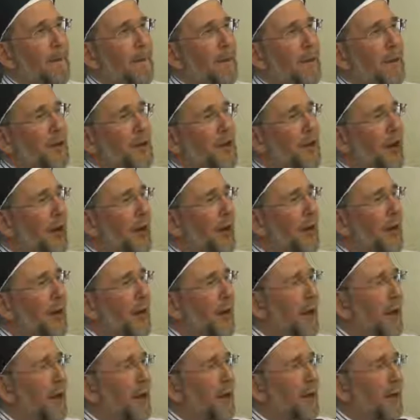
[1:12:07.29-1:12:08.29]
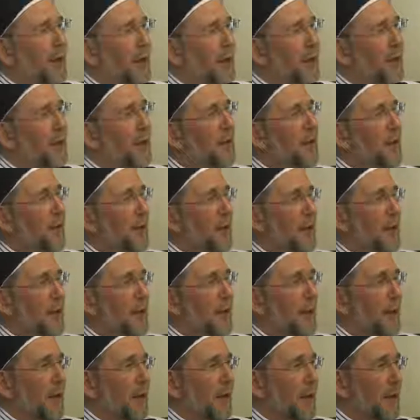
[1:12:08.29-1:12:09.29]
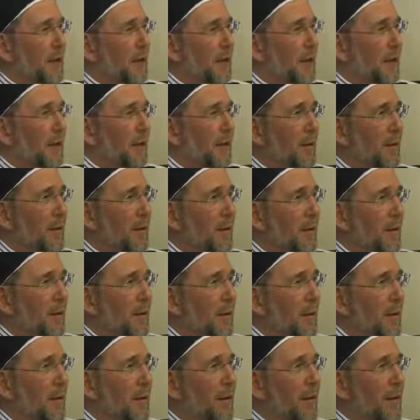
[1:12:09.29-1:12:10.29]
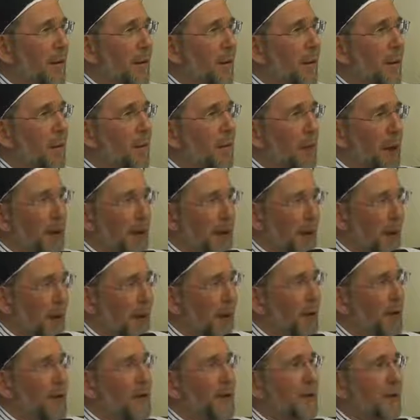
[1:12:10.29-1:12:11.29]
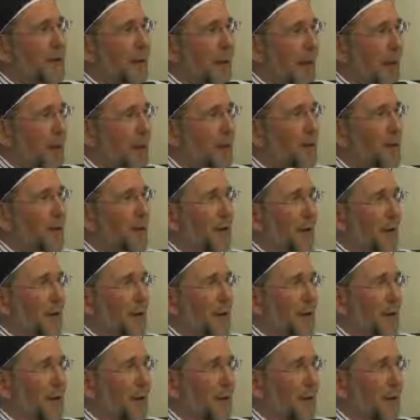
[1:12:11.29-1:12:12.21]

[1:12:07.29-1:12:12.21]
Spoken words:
the shahada is easy on the tongue, but a lot hangs on it.